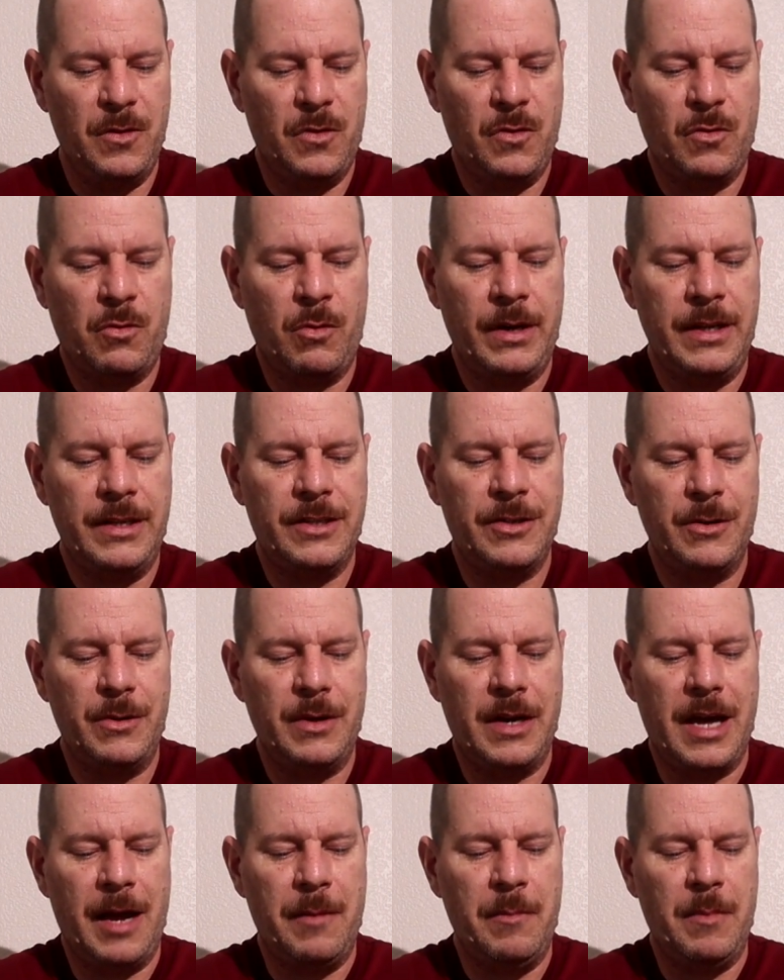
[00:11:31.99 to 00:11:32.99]
22
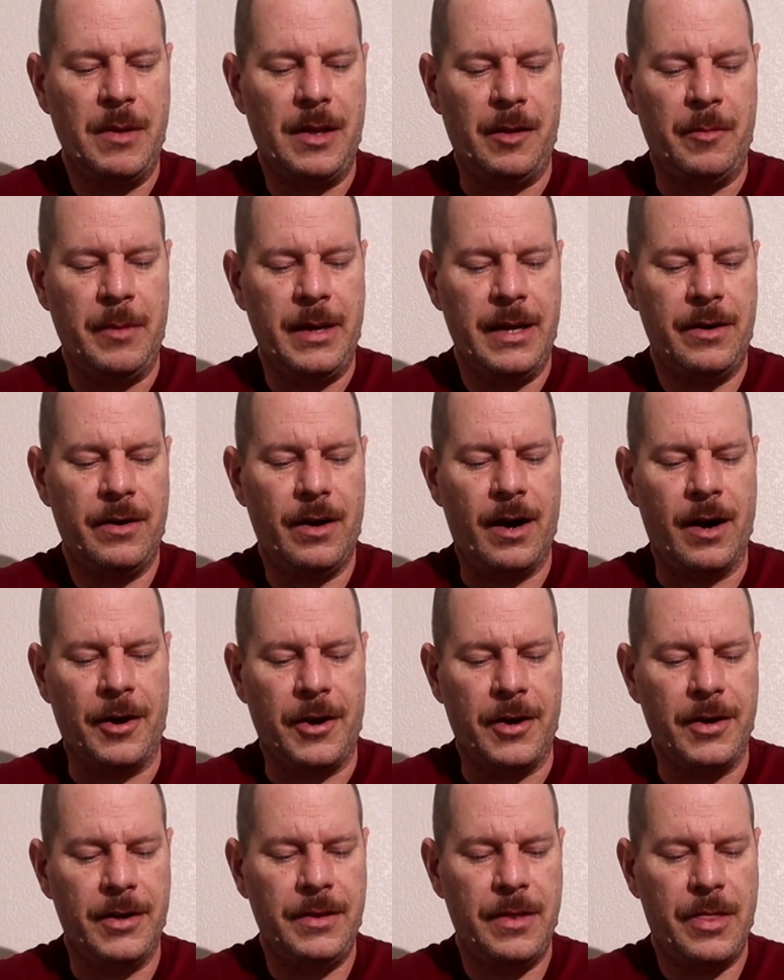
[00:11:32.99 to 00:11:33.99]
and 9mm are
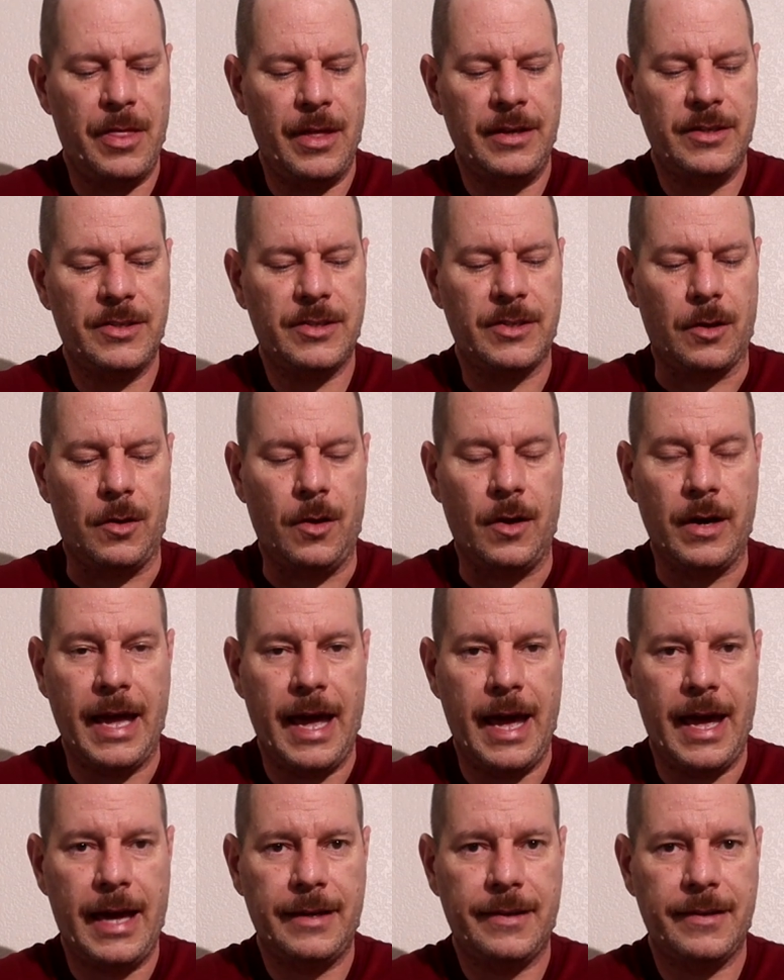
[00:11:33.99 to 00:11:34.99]
good things to look
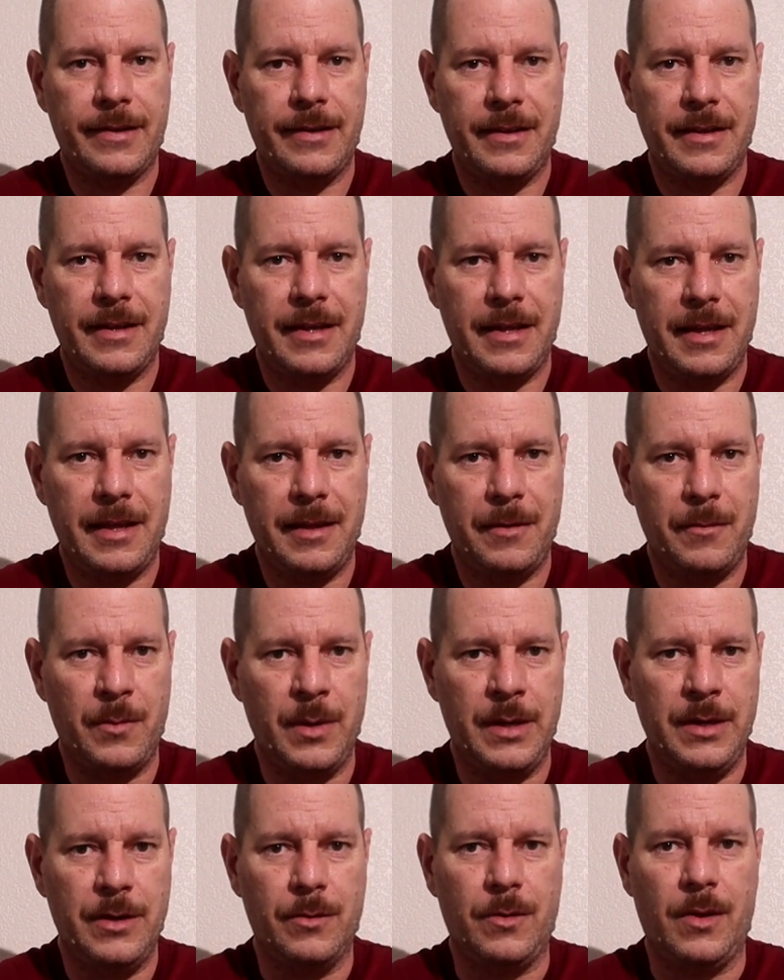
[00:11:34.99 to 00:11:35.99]
at
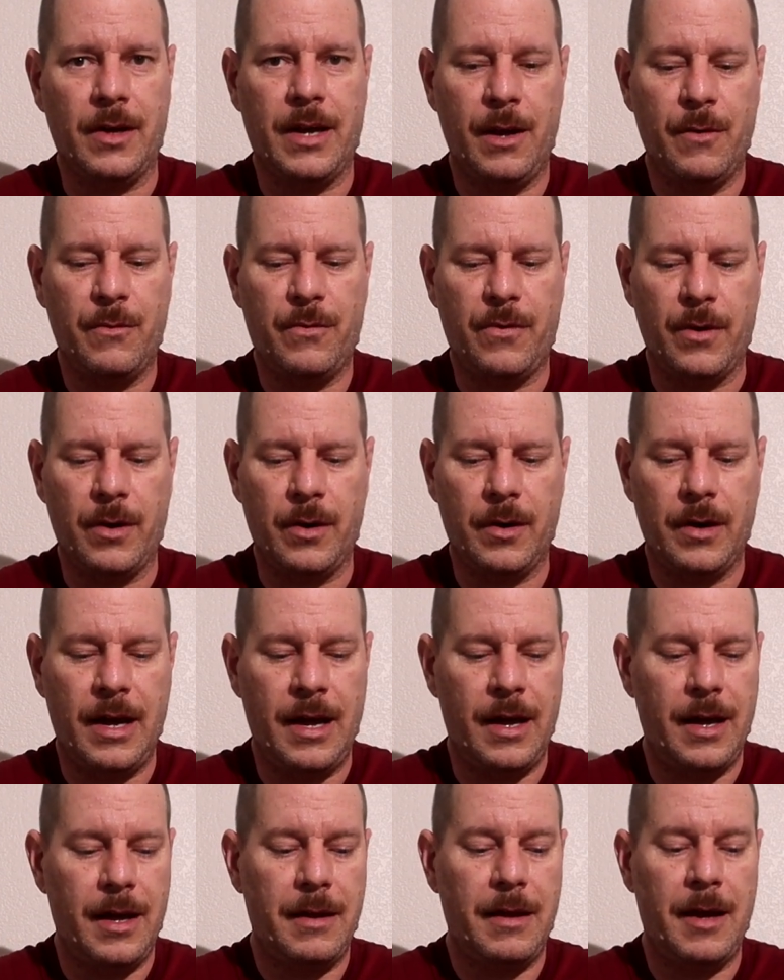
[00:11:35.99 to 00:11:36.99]
when you're looking for
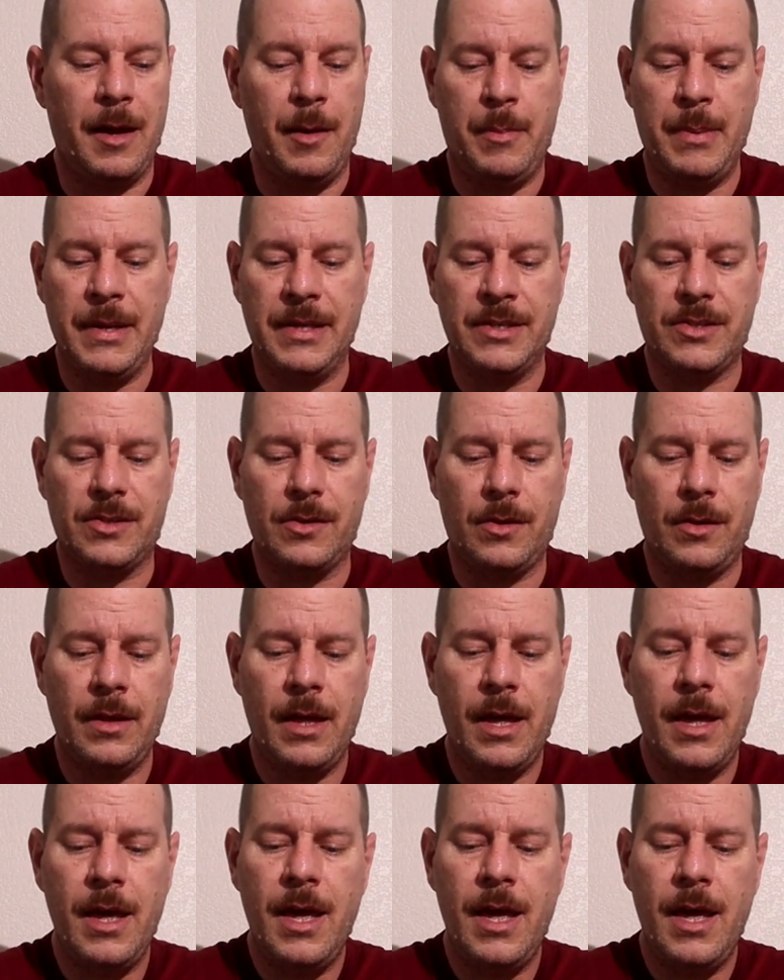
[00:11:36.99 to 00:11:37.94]
a pistol.